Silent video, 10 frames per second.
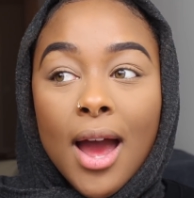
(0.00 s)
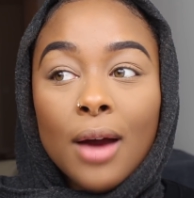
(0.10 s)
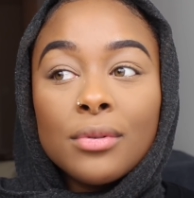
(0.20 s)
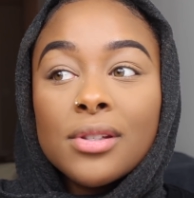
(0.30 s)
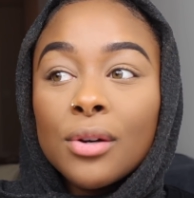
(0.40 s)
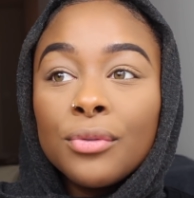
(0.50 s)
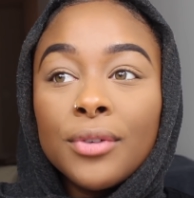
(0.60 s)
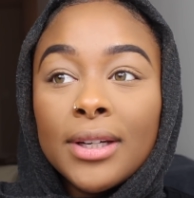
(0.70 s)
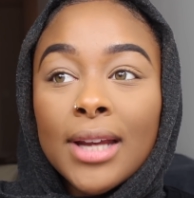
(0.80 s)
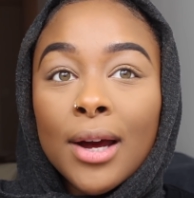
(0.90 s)
I was so
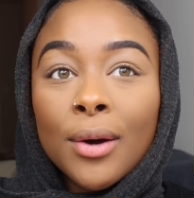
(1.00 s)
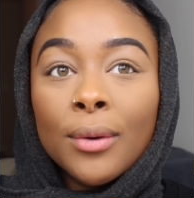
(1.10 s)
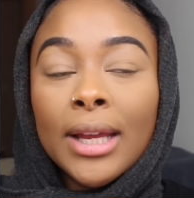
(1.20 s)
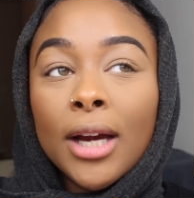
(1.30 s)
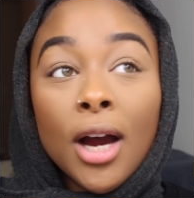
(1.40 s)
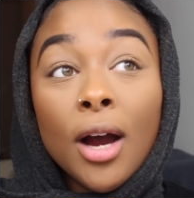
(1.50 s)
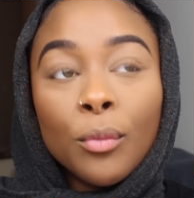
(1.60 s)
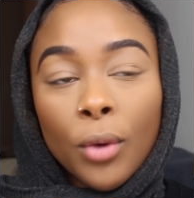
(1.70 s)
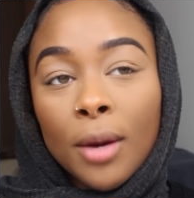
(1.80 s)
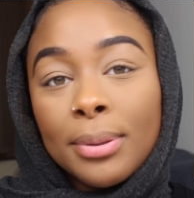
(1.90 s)
freaked out. Like
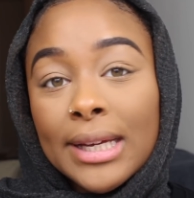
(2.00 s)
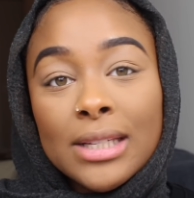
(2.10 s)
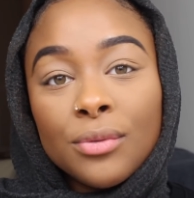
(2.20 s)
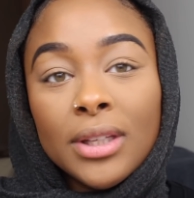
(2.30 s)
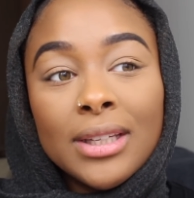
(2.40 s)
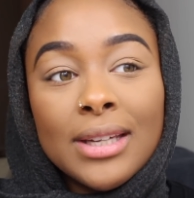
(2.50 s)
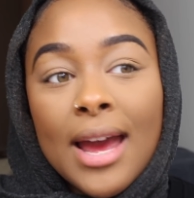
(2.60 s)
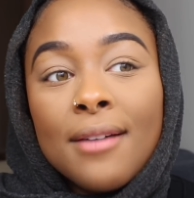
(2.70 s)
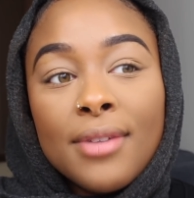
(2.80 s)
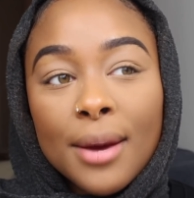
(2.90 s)
our place really didn't
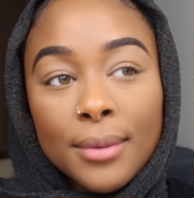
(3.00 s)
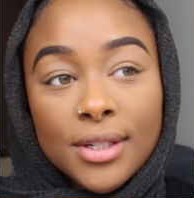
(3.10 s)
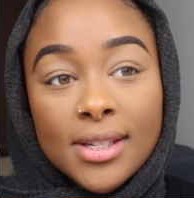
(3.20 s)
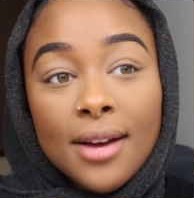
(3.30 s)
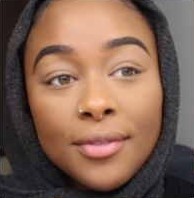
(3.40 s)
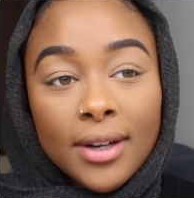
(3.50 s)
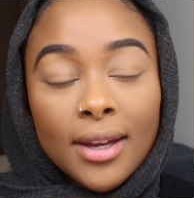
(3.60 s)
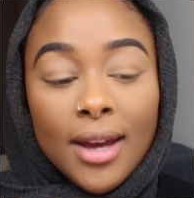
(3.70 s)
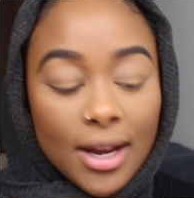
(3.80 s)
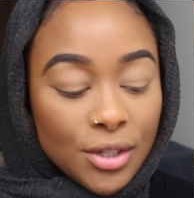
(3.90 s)
have that much stuff in
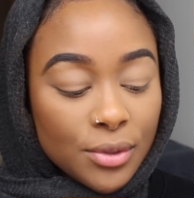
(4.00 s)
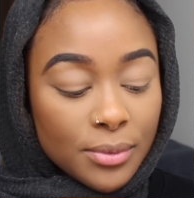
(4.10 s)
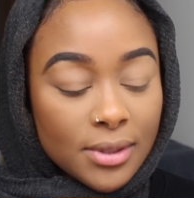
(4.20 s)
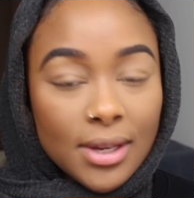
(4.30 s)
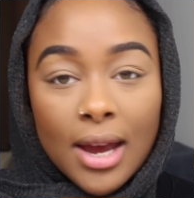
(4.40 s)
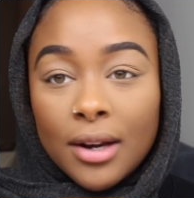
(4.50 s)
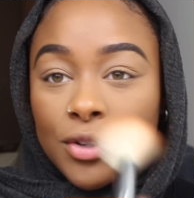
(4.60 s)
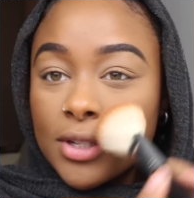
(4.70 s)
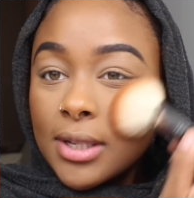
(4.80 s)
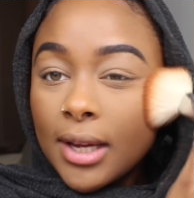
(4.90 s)
it. I just was kind of
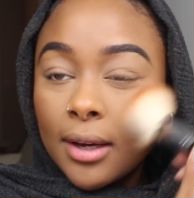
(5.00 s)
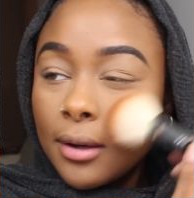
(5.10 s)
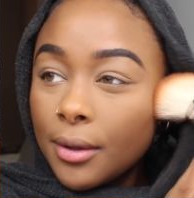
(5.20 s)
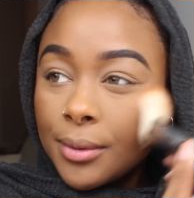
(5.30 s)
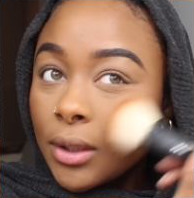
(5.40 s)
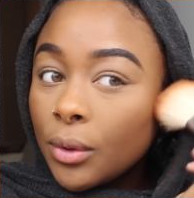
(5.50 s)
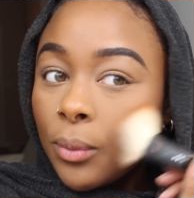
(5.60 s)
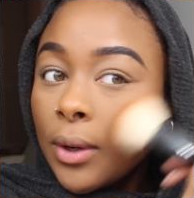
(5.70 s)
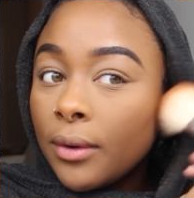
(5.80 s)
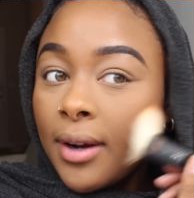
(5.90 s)
just like a little
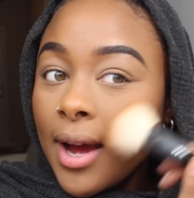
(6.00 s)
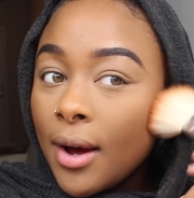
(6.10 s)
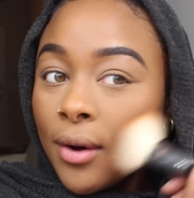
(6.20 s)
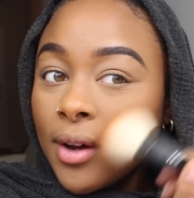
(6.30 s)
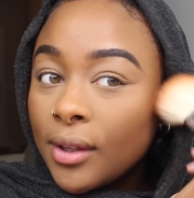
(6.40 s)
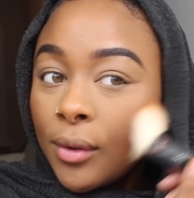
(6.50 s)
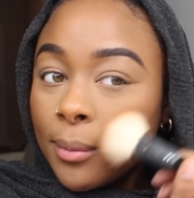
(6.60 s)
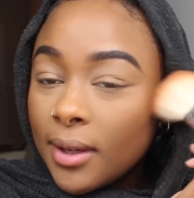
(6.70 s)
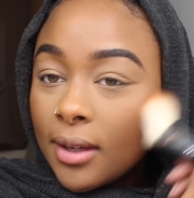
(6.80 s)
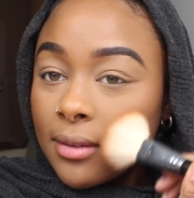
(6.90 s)
weirded out, a little
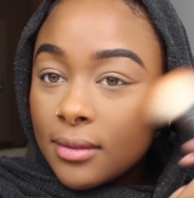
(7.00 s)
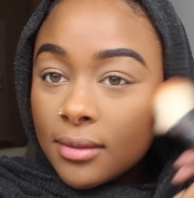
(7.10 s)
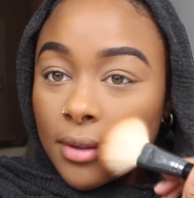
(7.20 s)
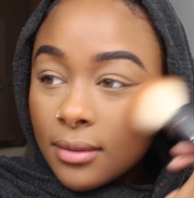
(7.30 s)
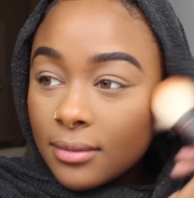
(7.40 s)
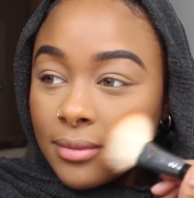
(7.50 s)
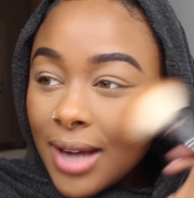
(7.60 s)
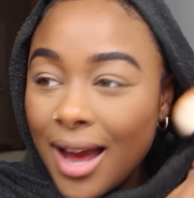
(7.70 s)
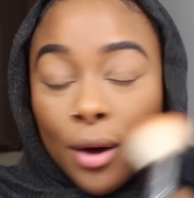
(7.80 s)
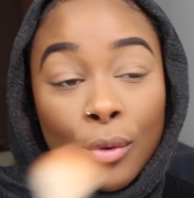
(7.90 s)
bit,
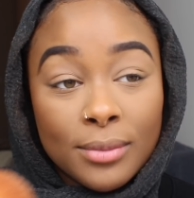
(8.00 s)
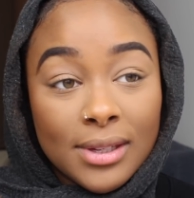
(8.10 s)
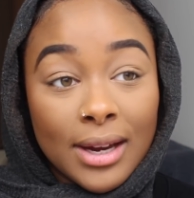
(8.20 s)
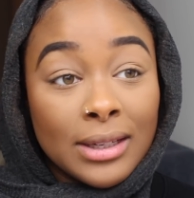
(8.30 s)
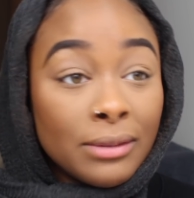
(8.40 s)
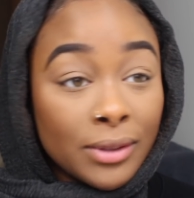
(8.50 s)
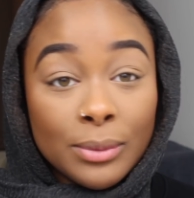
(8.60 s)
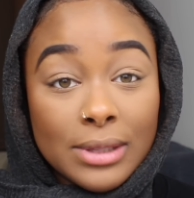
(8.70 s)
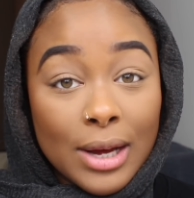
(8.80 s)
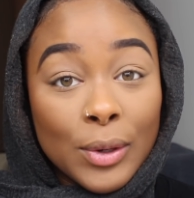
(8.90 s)
not homesick. I definitely
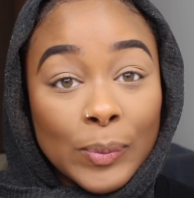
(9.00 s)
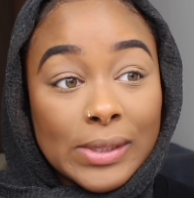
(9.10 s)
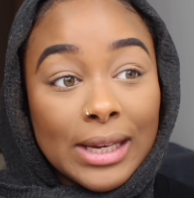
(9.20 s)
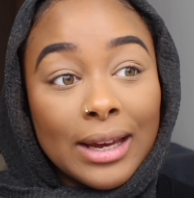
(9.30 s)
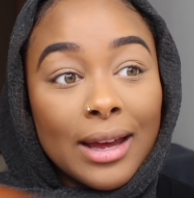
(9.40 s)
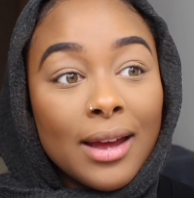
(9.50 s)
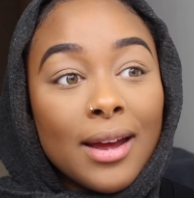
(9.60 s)
was not homesick